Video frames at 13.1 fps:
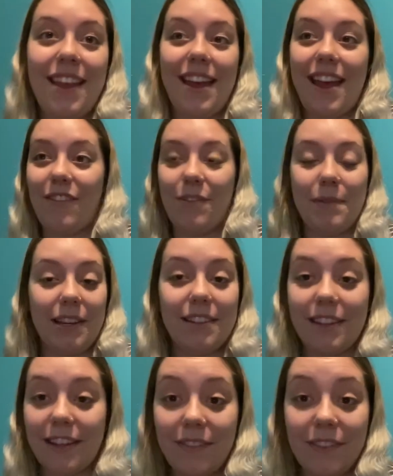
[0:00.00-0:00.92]
Everybody
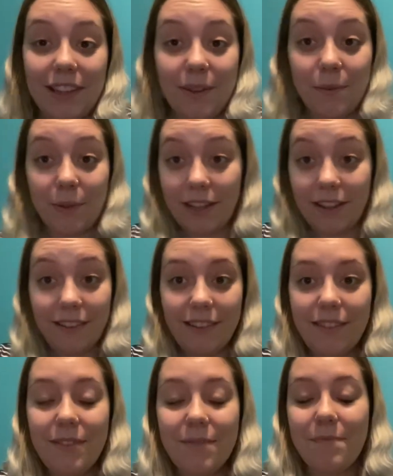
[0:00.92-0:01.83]
took it really
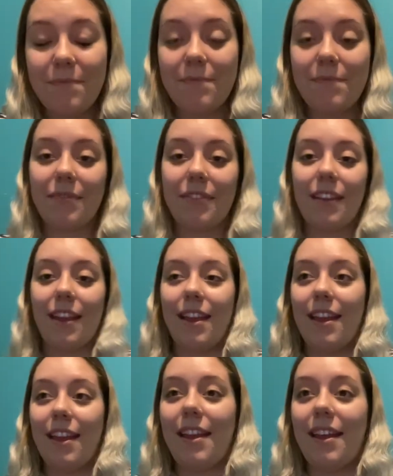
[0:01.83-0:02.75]
well,
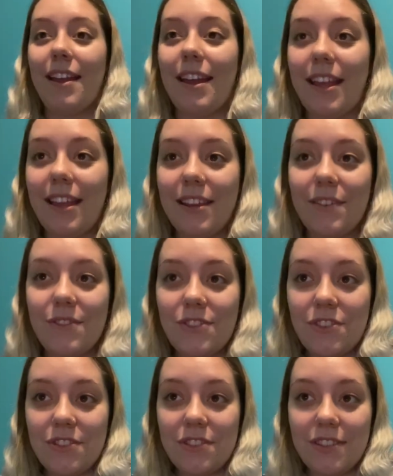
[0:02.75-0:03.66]
and it was
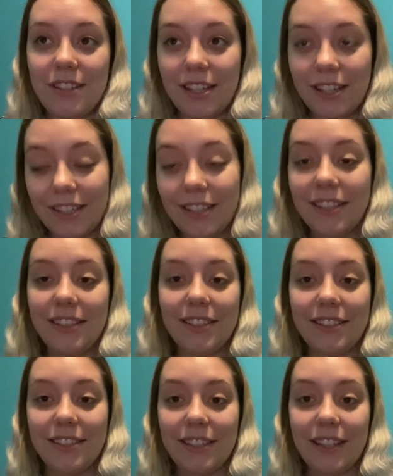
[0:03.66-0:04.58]
just,
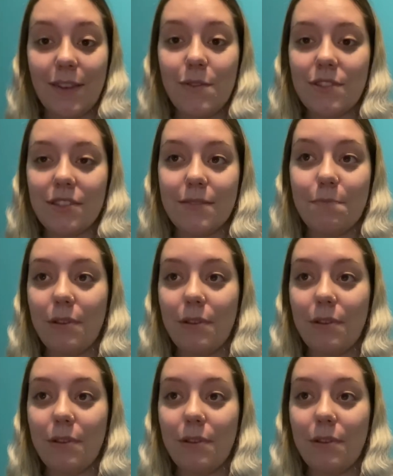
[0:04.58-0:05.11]
it was